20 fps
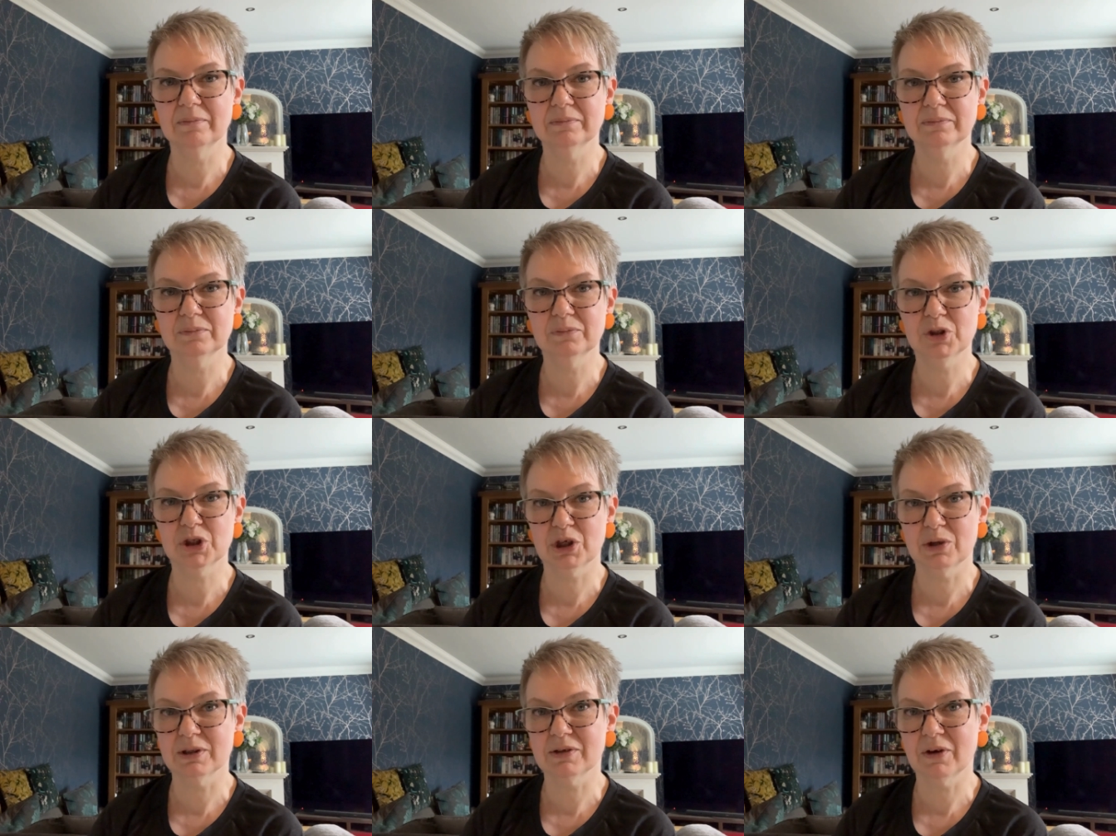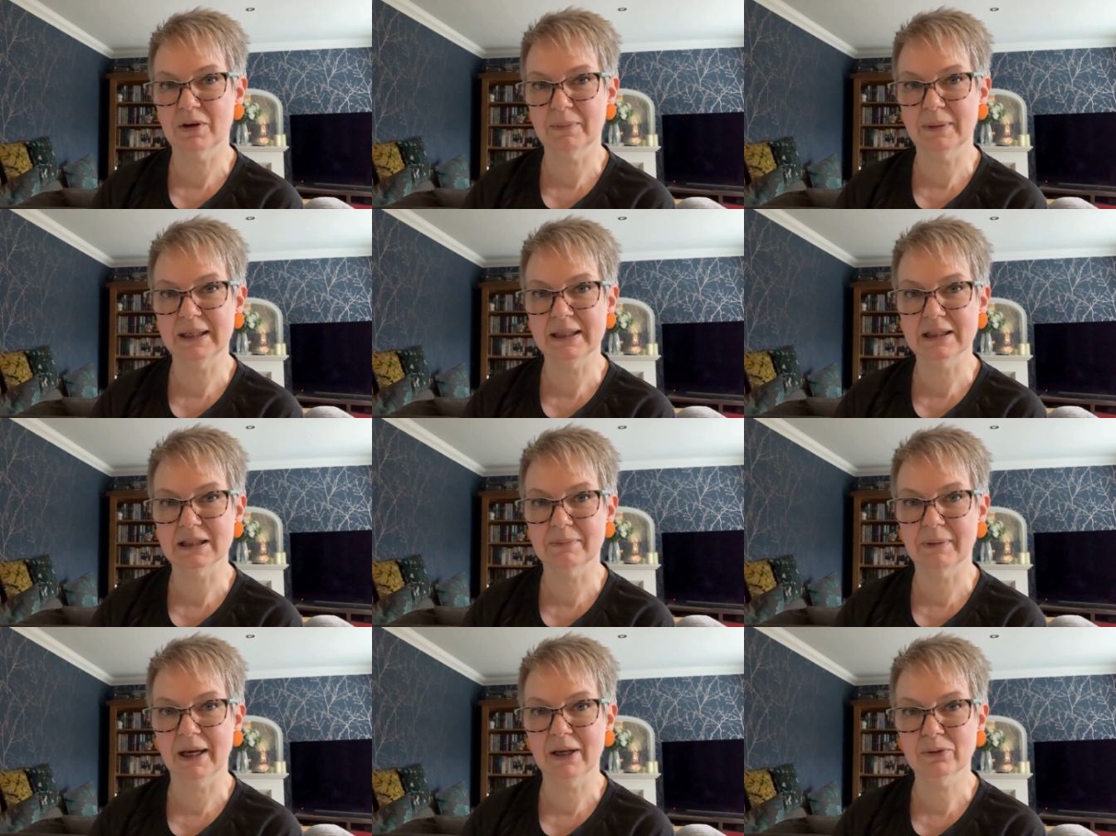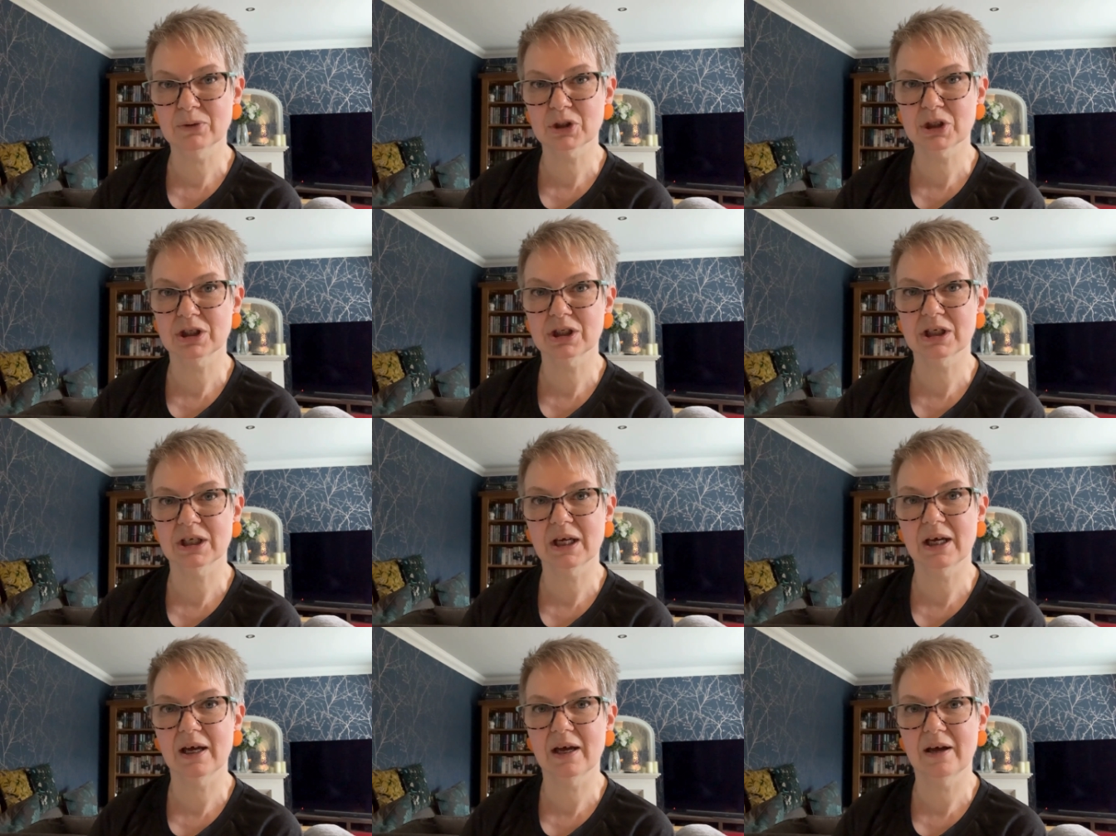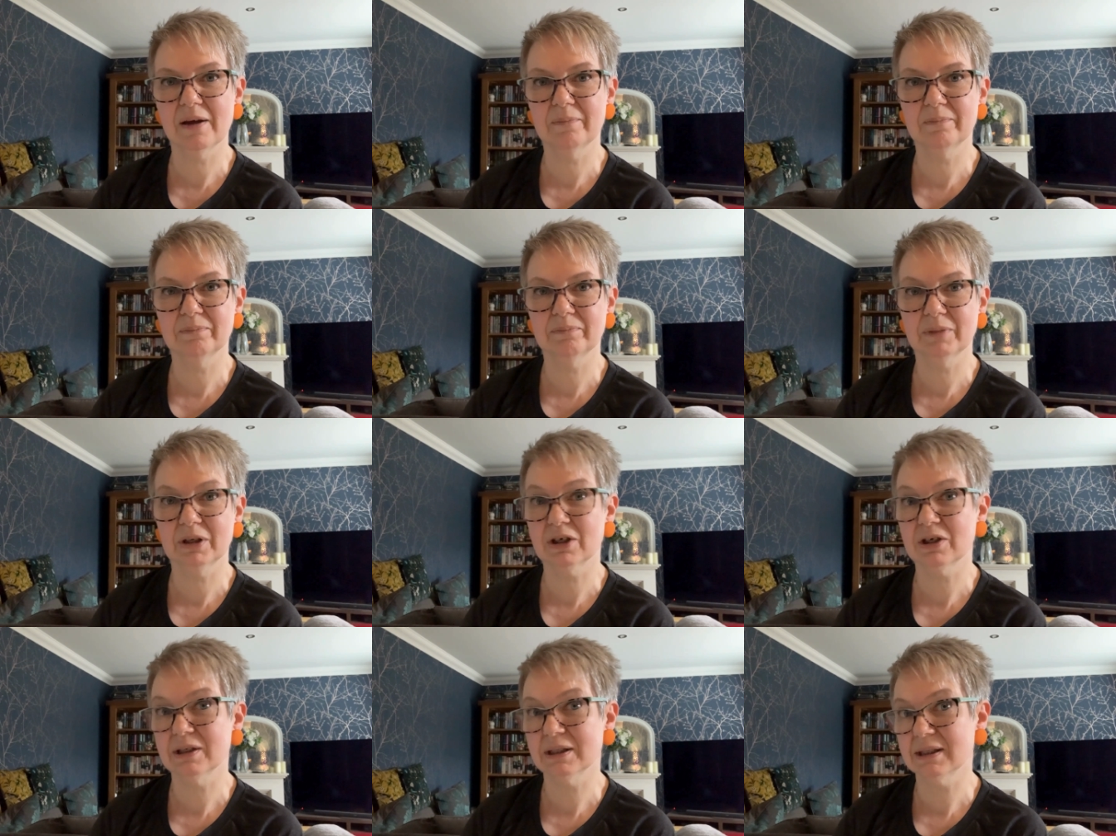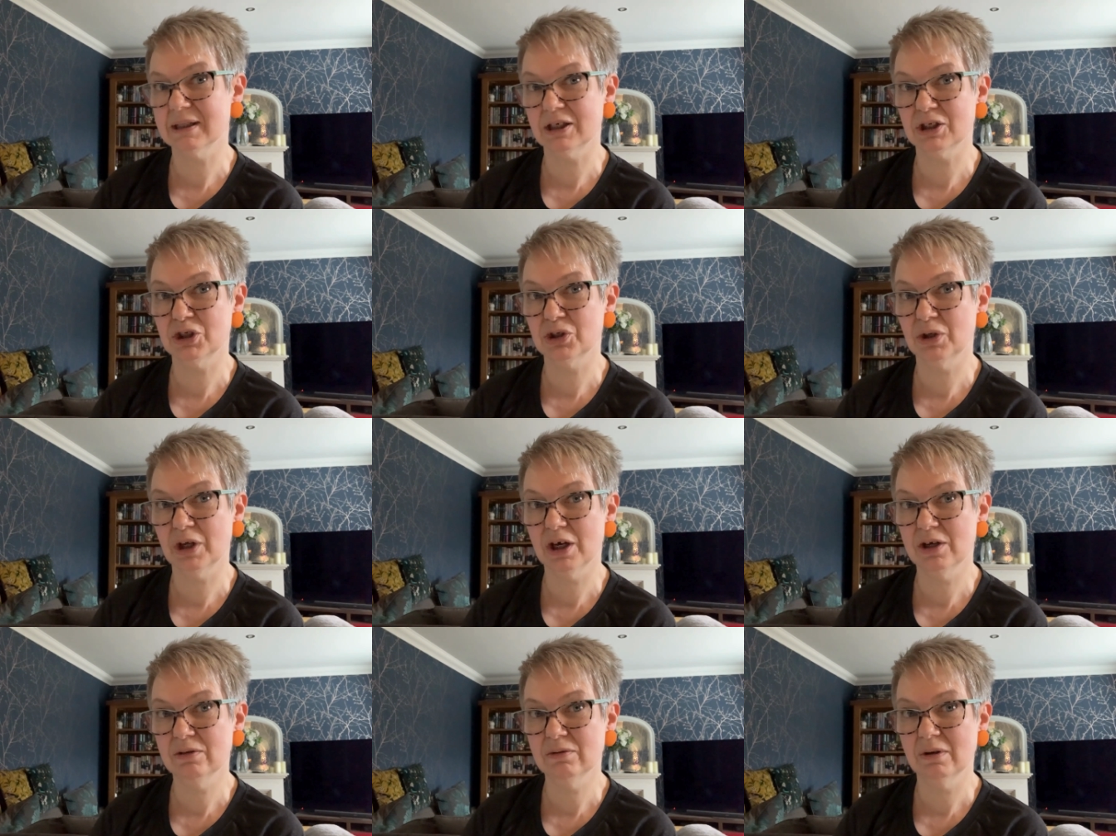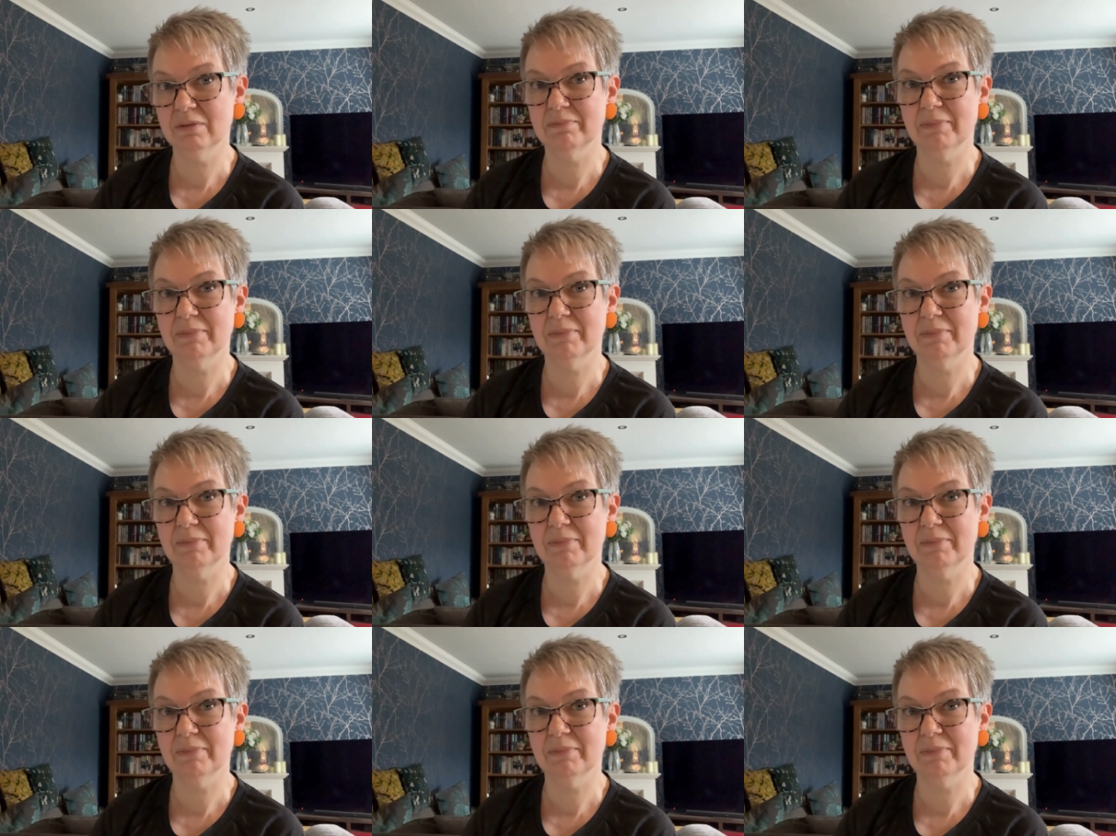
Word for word: which I was very pleased about, because, as you know,